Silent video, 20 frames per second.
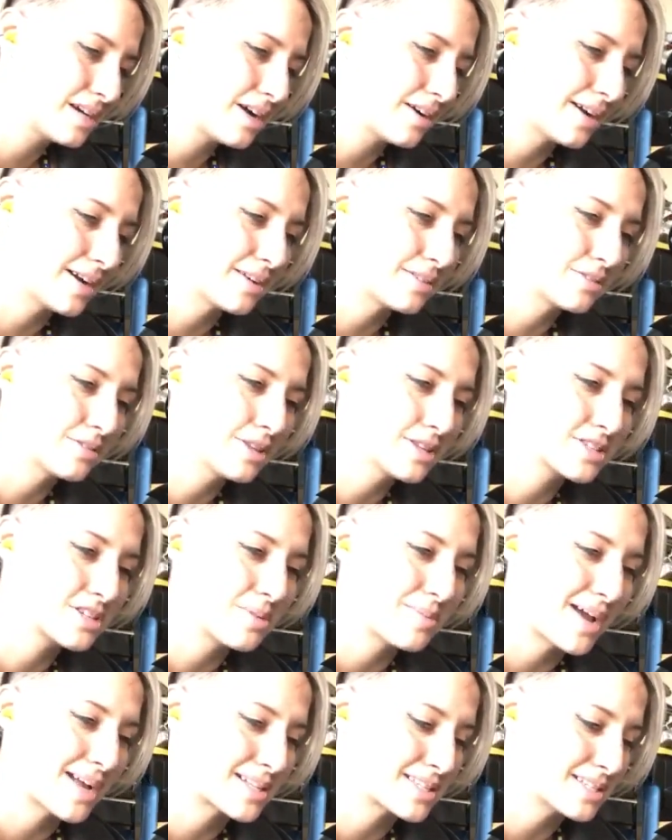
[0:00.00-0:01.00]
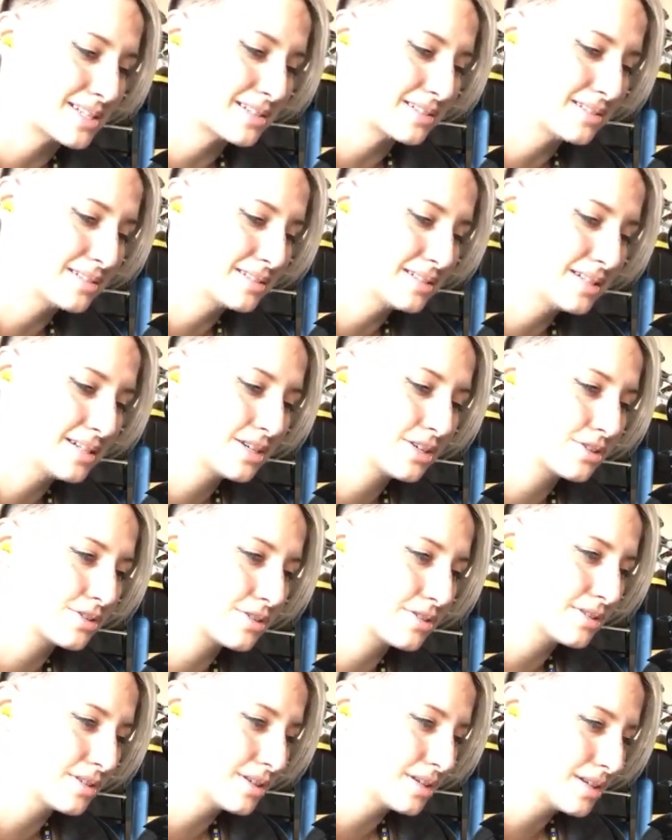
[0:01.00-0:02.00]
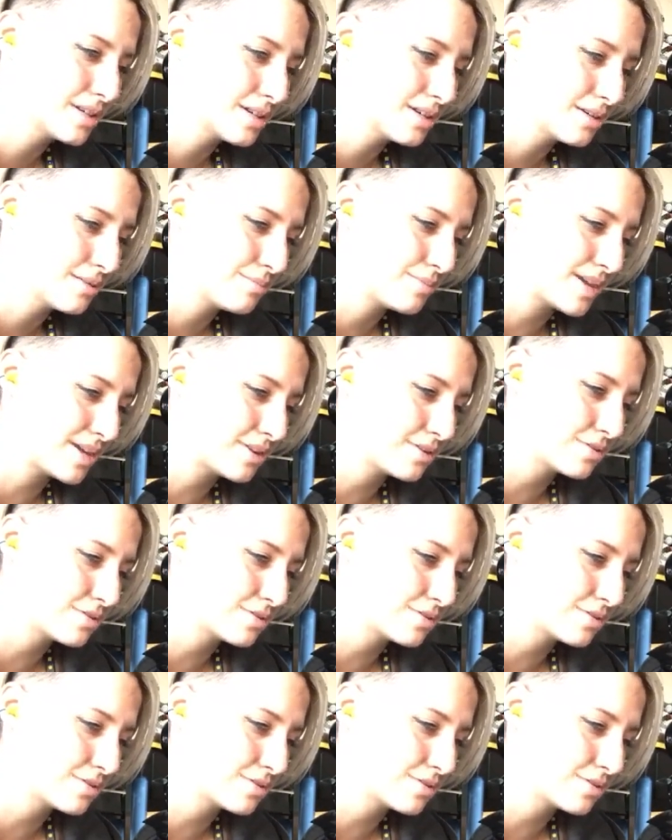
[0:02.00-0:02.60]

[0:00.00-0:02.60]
all right, let's go back to my